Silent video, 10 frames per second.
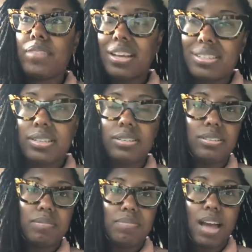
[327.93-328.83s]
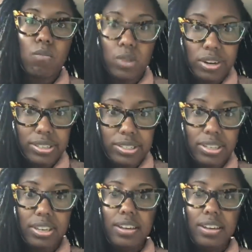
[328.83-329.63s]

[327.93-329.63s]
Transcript: a system that works.